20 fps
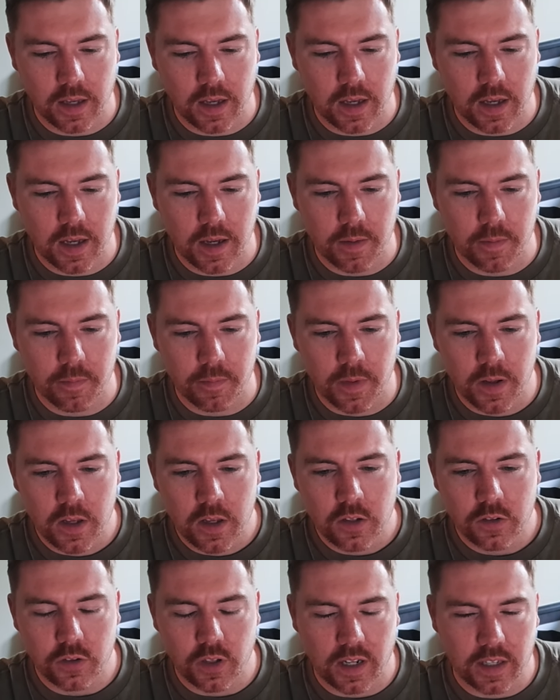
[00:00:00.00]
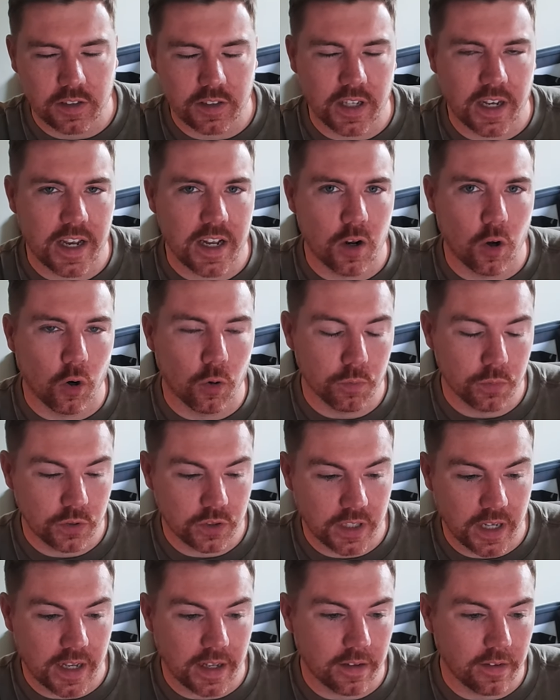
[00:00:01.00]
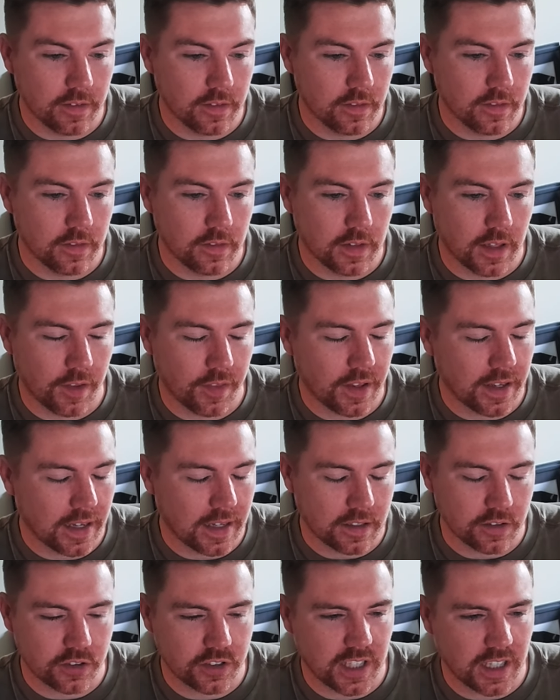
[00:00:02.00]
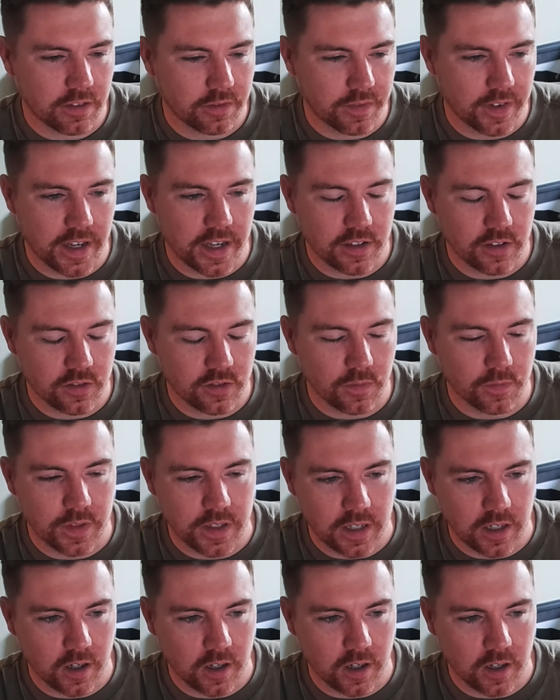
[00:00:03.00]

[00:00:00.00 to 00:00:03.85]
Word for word: So that's saying upset. I think I had a sad face or something.